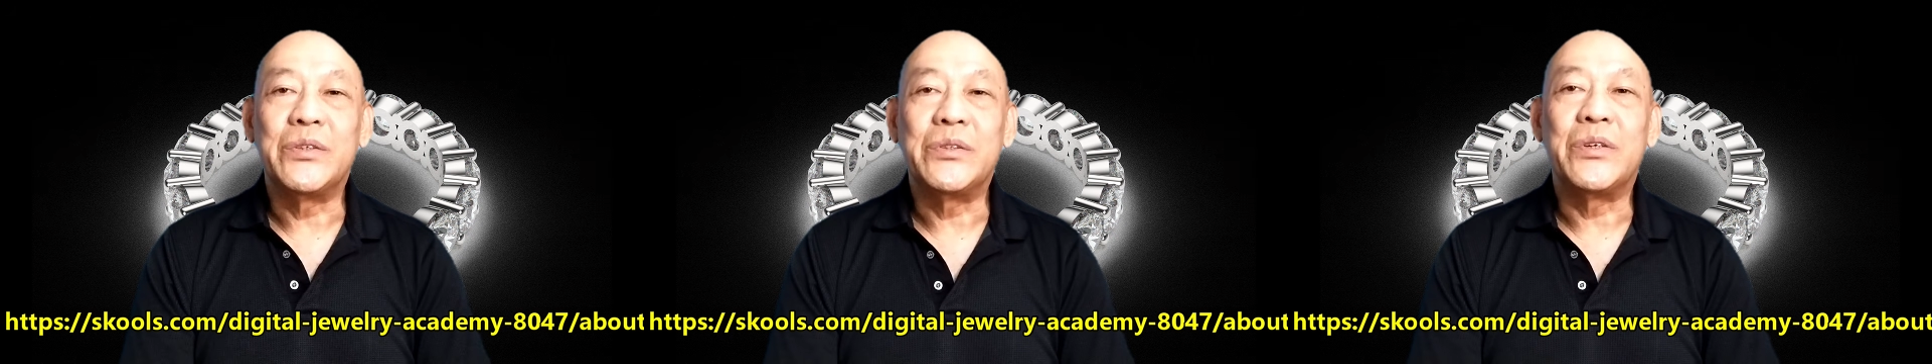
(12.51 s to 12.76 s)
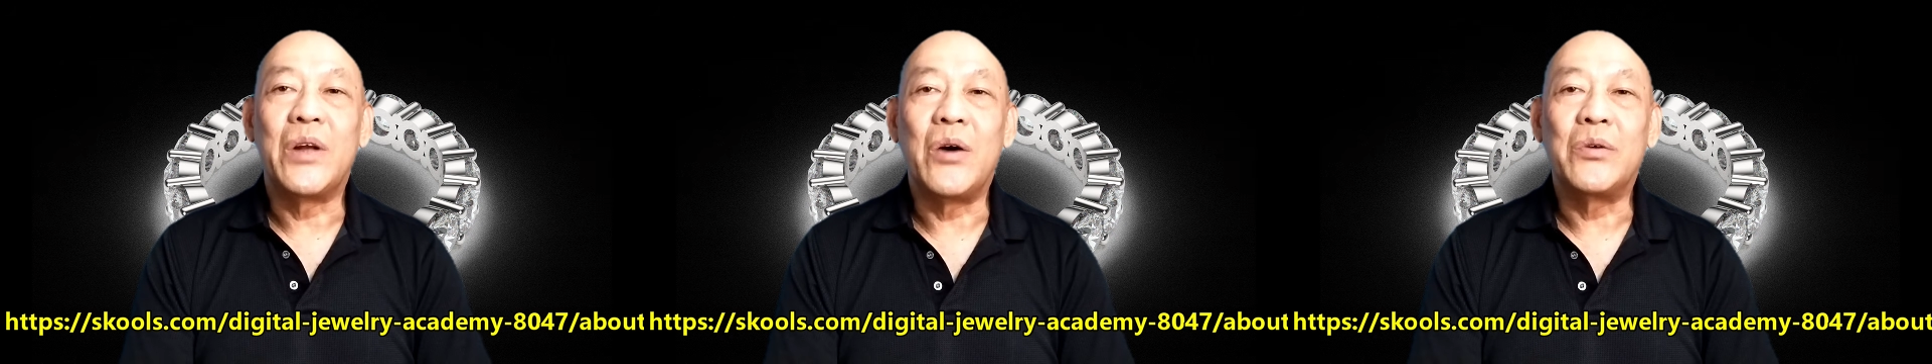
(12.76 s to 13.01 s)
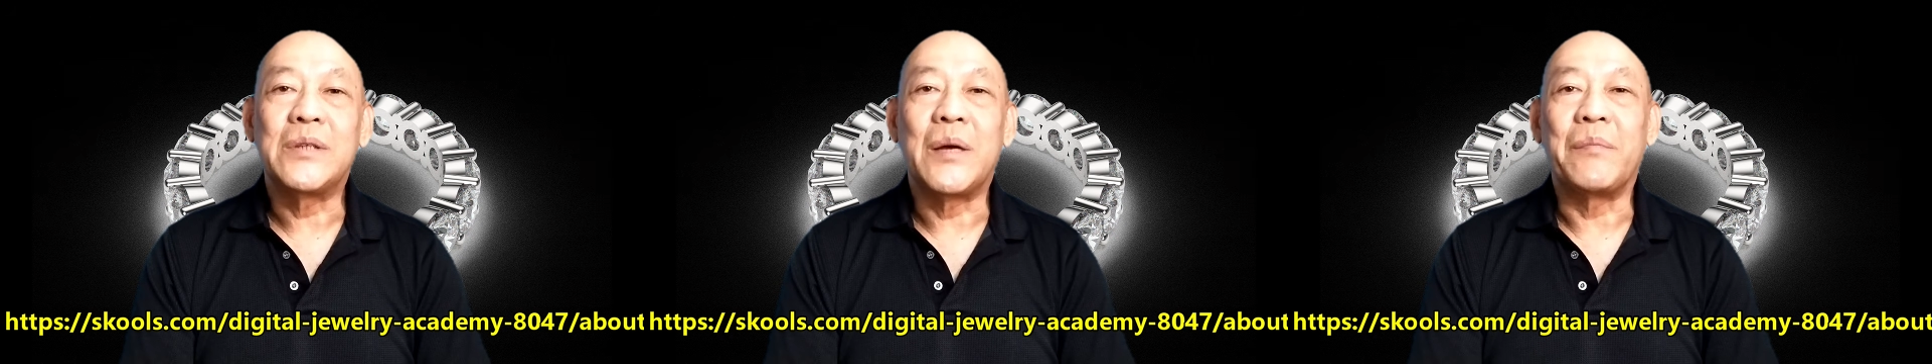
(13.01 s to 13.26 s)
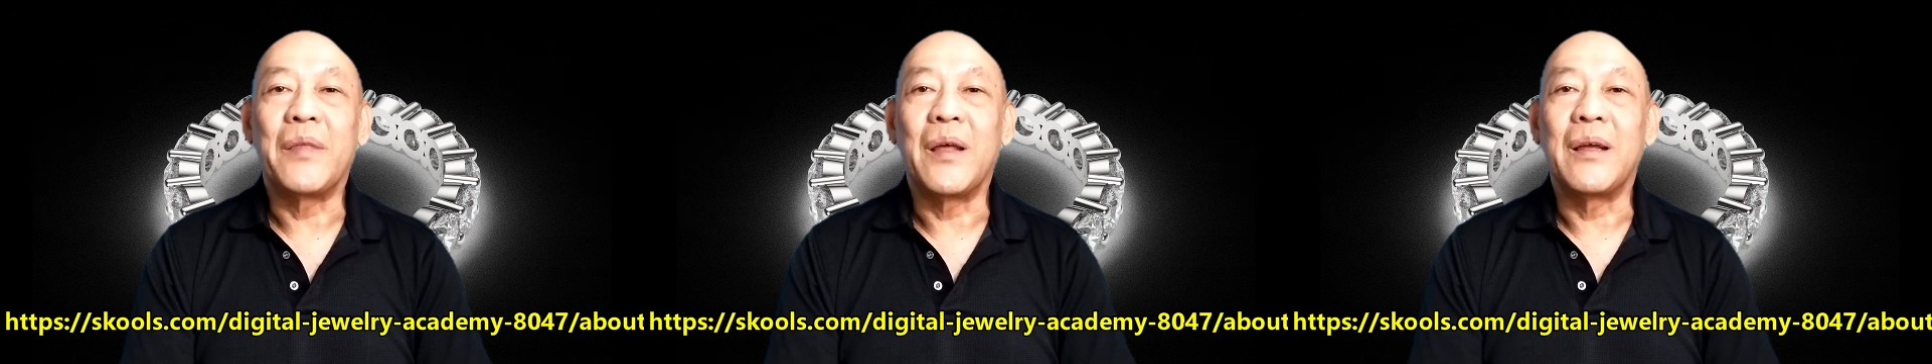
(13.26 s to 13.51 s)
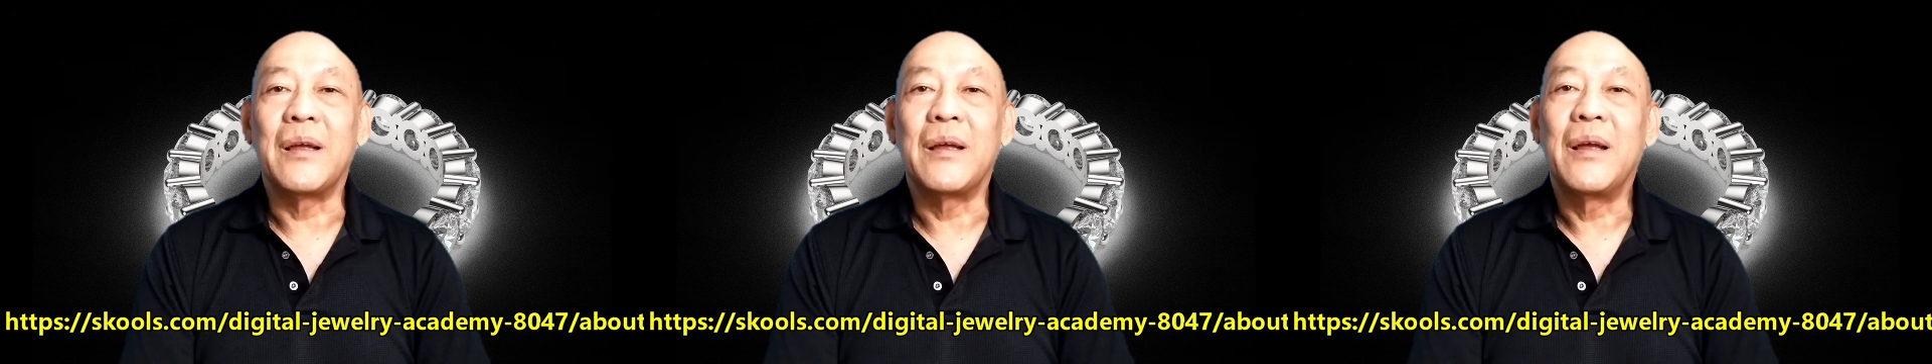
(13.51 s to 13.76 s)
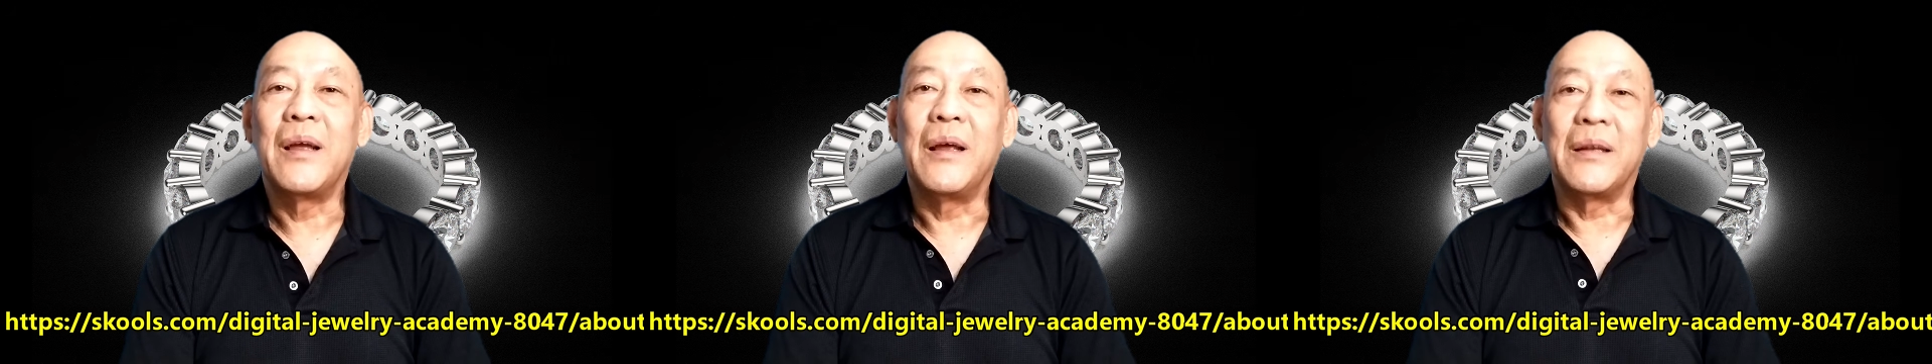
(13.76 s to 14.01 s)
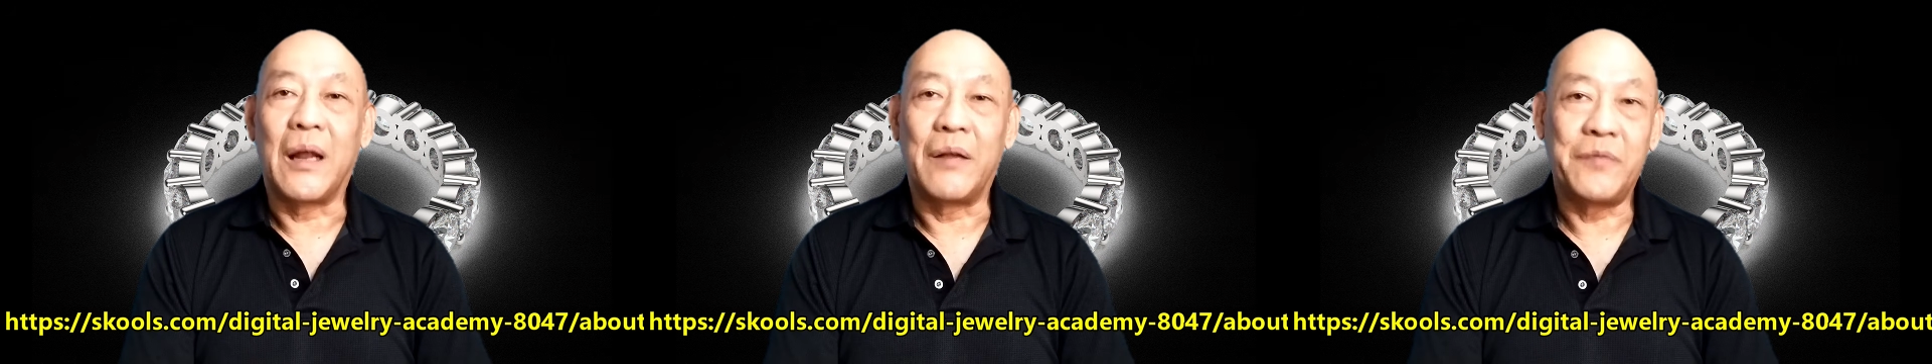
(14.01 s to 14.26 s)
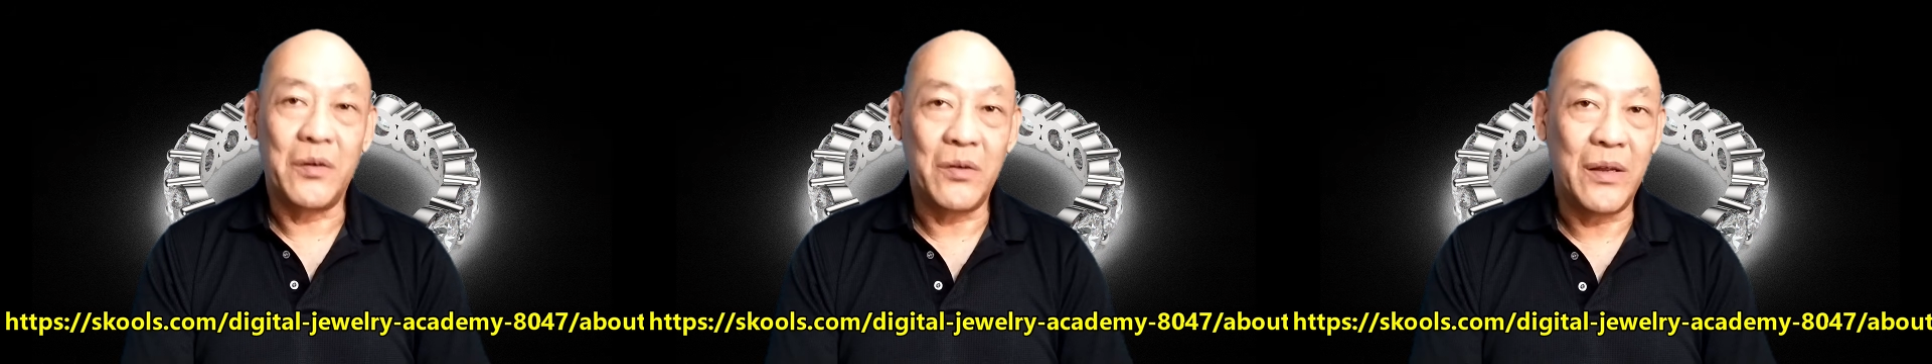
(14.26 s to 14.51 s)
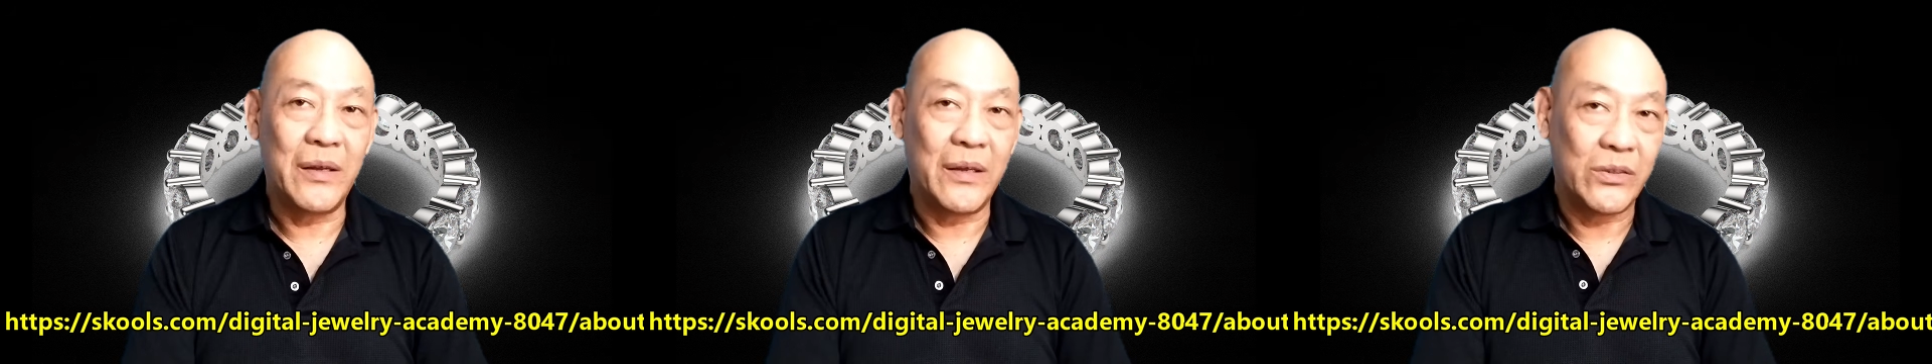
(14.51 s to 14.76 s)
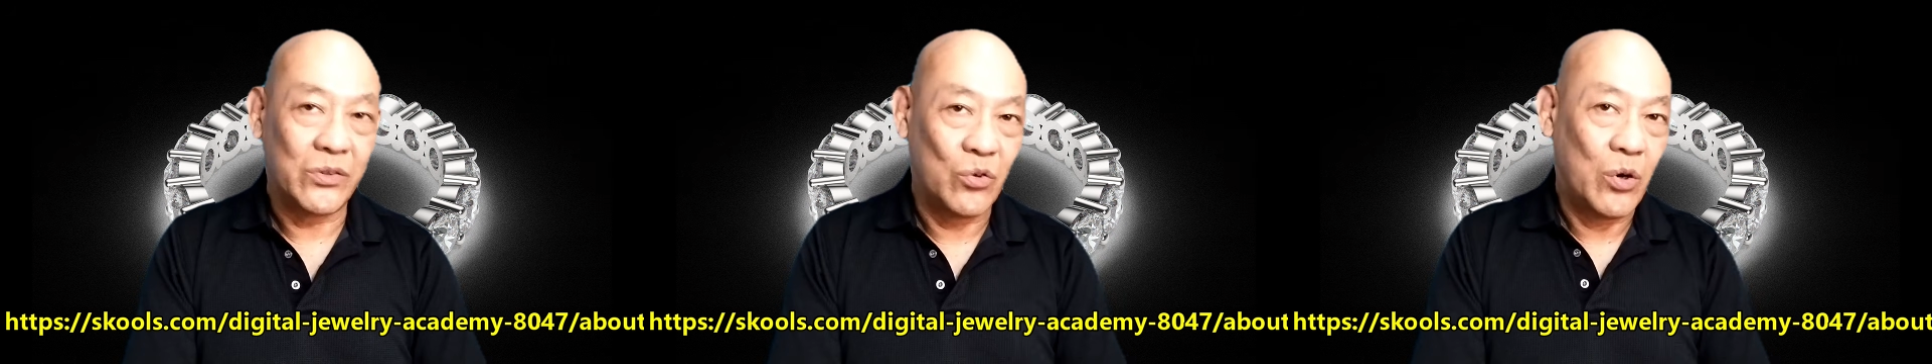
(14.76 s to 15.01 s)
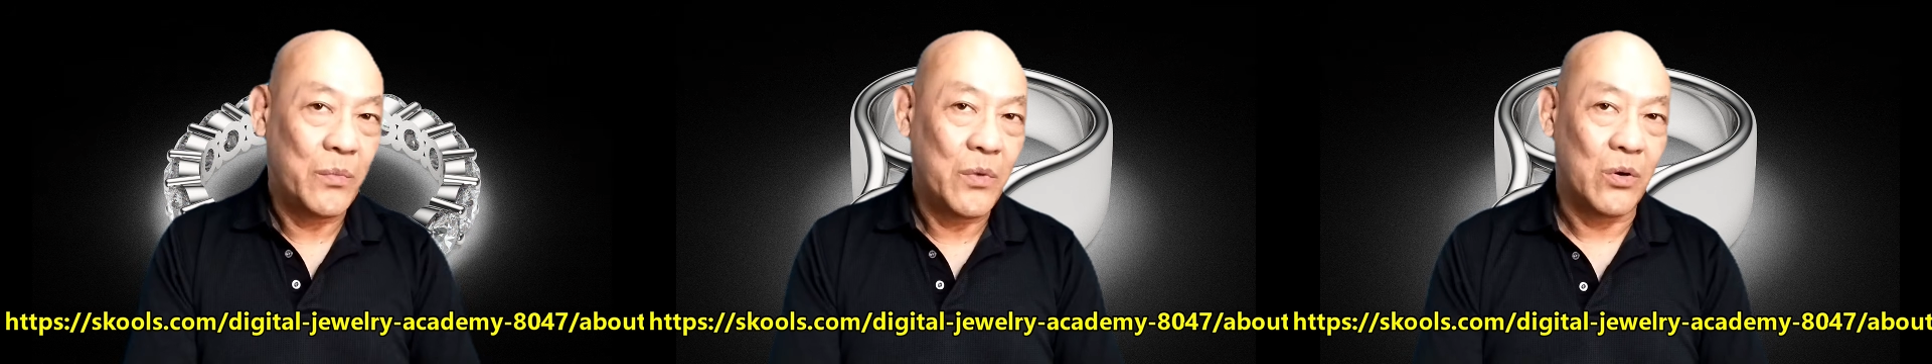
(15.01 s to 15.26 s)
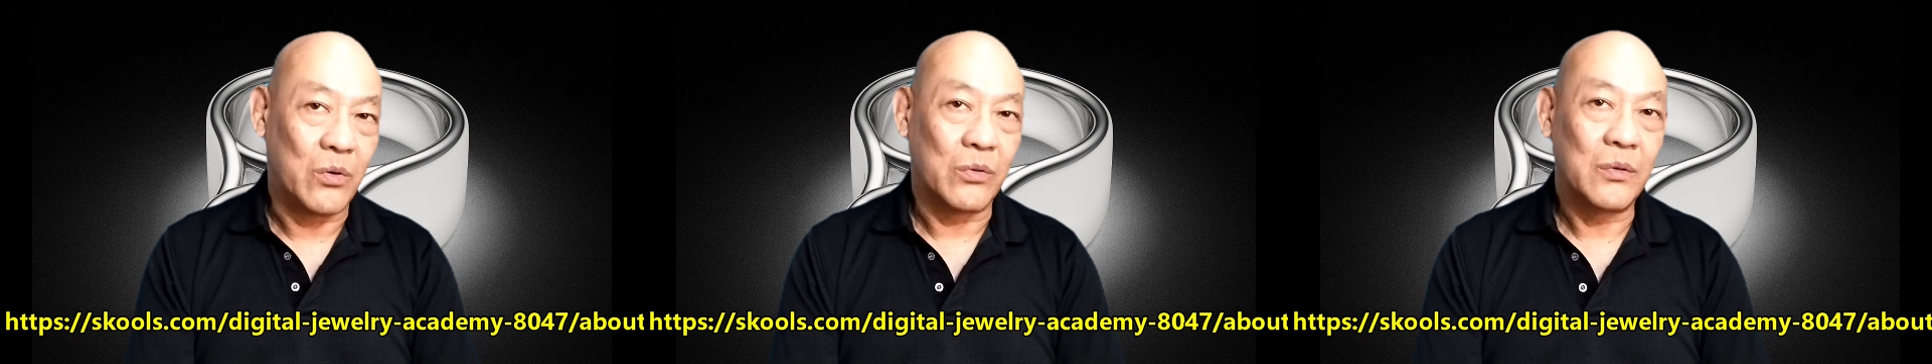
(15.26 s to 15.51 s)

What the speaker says: to know something. That feeling is normal.